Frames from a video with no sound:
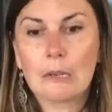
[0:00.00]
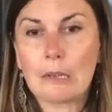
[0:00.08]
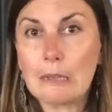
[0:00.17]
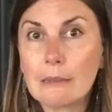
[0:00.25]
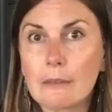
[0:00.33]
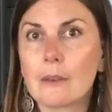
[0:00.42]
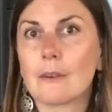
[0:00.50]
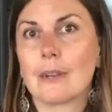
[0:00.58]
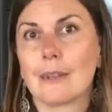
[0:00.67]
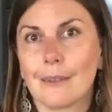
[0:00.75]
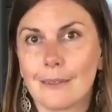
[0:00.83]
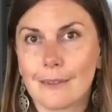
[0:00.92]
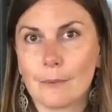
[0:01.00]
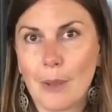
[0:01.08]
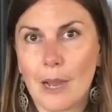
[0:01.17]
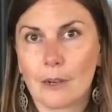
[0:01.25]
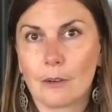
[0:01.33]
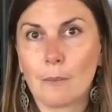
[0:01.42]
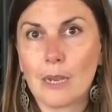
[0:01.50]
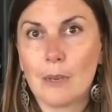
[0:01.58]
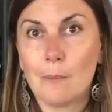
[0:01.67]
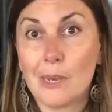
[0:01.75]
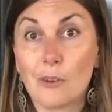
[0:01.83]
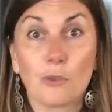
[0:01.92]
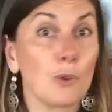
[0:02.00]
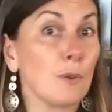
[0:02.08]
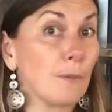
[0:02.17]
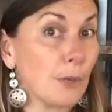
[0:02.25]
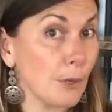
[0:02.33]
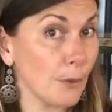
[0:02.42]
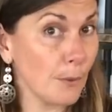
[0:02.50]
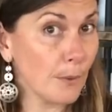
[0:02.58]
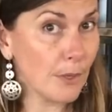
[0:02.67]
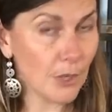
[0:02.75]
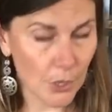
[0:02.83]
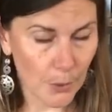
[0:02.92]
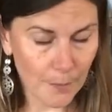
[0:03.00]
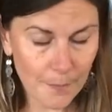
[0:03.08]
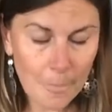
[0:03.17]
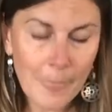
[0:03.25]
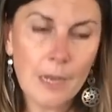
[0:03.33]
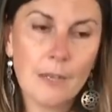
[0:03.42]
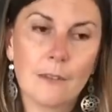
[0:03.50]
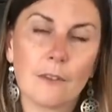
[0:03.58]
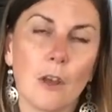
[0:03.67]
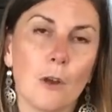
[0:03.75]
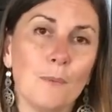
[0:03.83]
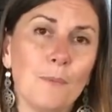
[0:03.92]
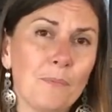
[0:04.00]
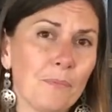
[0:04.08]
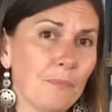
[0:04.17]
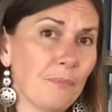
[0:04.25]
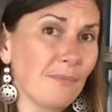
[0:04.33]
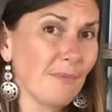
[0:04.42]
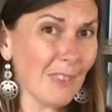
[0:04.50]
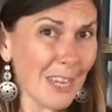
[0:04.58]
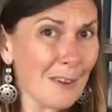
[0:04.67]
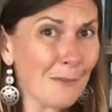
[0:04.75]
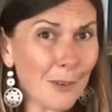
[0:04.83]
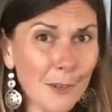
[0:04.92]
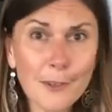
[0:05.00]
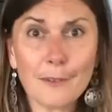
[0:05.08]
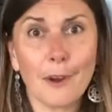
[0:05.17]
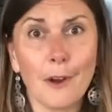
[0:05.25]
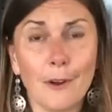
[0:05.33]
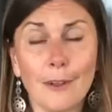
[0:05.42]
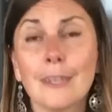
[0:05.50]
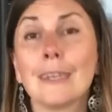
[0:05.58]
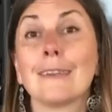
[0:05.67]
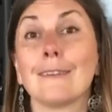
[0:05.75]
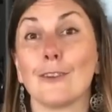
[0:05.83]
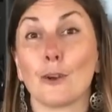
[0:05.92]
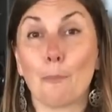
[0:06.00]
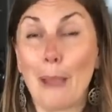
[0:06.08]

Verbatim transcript: considering that this pattern might be true for you too. So first of all, your